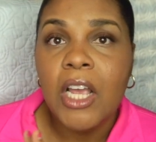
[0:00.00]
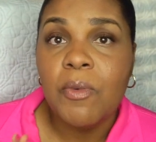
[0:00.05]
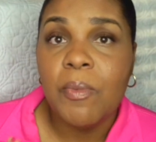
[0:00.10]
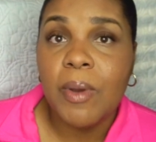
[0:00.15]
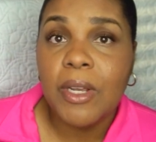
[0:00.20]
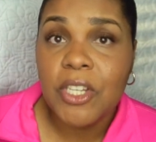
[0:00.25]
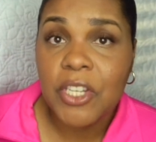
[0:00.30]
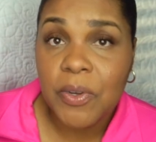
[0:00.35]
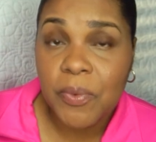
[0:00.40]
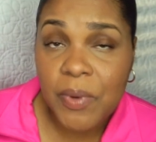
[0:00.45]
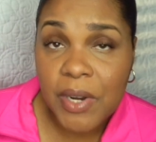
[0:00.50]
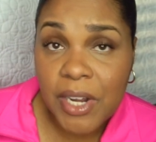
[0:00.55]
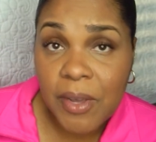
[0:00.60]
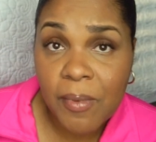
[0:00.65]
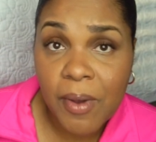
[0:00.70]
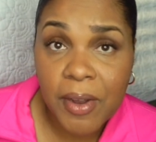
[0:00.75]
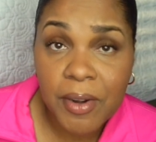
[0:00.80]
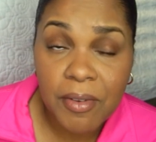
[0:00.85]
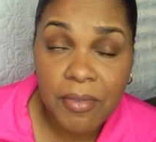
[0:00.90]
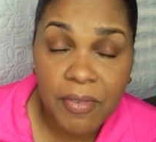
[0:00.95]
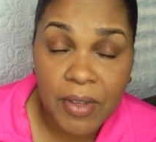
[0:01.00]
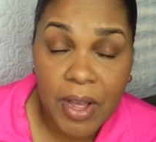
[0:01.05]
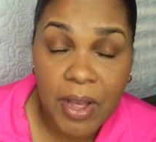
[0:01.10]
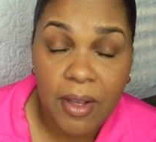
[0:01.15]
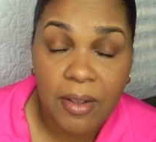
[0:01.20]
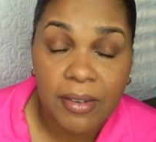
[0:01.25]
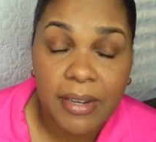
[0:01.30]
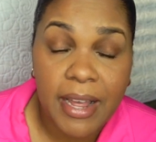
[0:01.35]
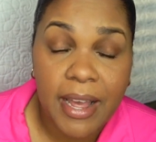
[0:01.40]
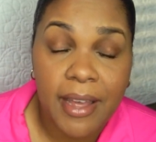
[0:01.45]
But she really want a
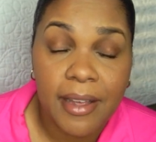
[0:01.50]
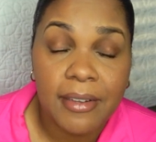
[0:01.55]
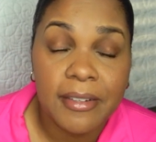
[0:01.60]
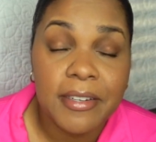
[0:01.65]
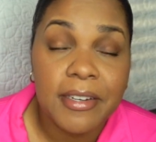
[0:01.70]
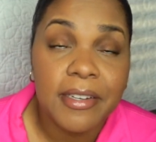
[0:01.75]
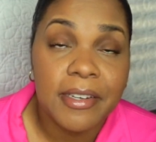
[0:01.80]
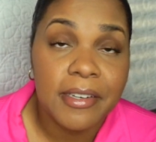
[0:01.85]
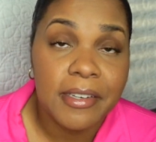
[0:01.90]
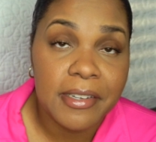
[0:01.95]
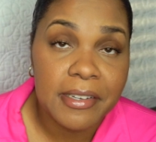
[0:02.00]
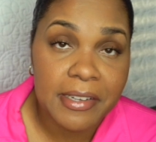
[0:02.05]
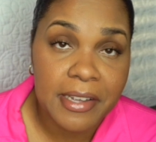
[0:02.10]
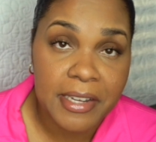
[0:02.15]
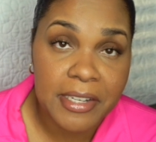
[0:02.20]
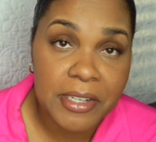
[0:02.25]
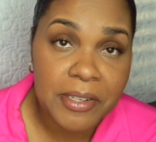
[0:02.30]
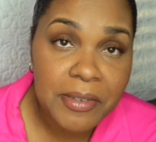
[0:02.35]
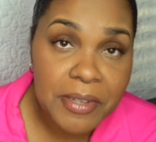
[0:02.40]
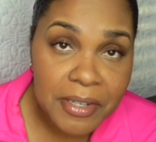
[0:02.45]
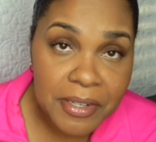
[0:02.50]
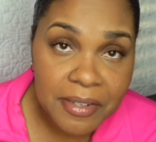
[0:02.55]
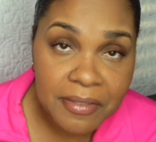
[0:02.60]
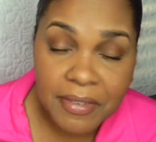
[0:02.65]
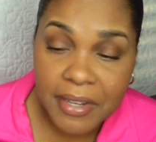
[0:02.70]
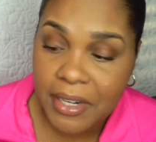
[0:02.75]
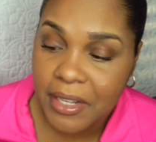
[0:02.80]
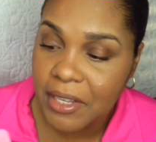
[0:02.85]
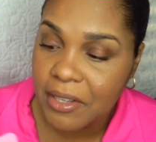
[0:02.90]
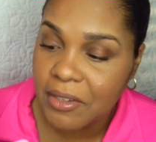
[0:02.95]
phone that she can look at YouTube
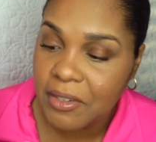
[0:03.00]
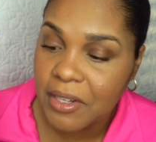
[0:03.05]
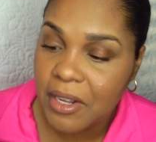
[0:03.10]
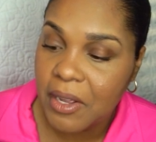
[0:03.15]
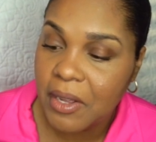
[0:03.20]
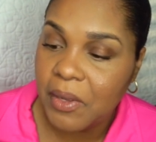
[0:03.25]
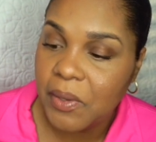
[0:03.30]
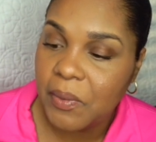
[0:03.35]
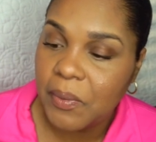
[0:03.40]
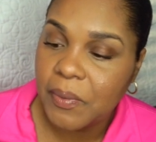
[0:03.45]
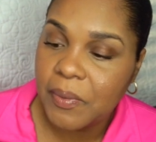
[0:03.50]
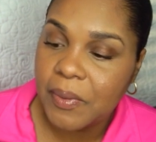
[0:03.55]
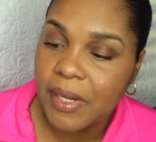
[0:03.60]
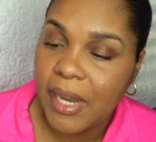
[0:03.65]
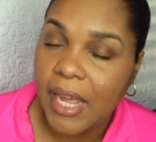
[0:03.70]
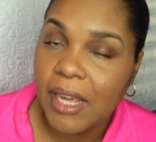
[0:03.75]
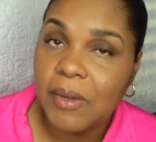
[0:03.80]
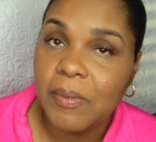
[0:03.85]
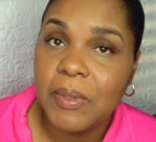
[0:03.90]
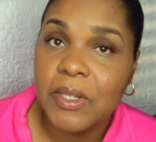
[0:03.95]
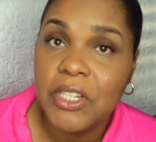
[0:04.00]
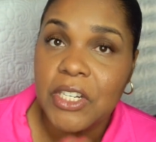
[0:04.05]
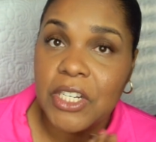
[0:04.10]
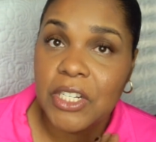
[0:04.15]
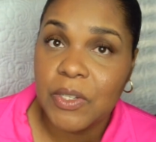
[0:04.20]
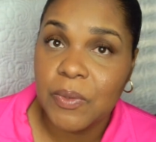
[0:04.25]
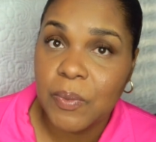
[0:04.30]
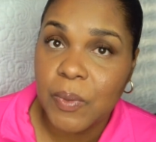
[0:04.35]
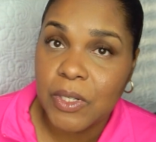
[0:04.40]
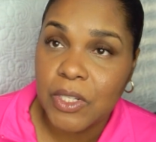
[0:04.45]
videos on, like when she
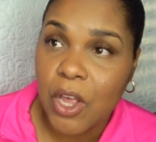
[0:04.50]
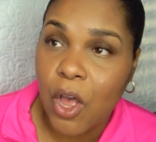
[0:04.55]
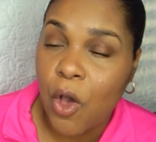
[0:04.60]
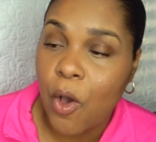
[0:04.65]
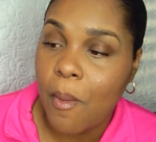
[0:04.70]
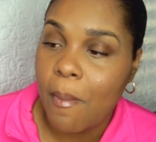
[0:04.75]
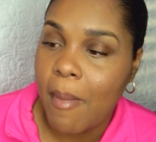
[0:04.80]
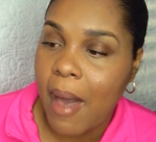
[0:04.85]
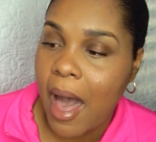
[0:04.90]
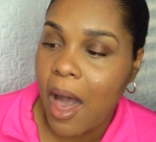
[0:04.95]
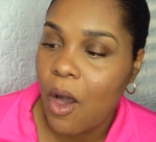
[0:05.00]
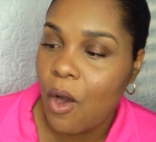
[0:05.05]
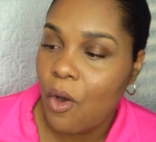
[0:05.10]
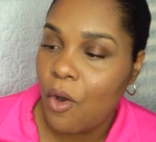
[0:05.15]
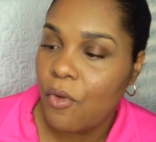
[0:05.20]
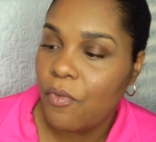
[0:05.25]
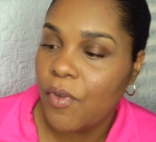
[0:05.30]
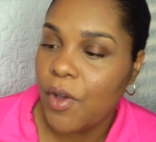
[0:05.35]
was on my old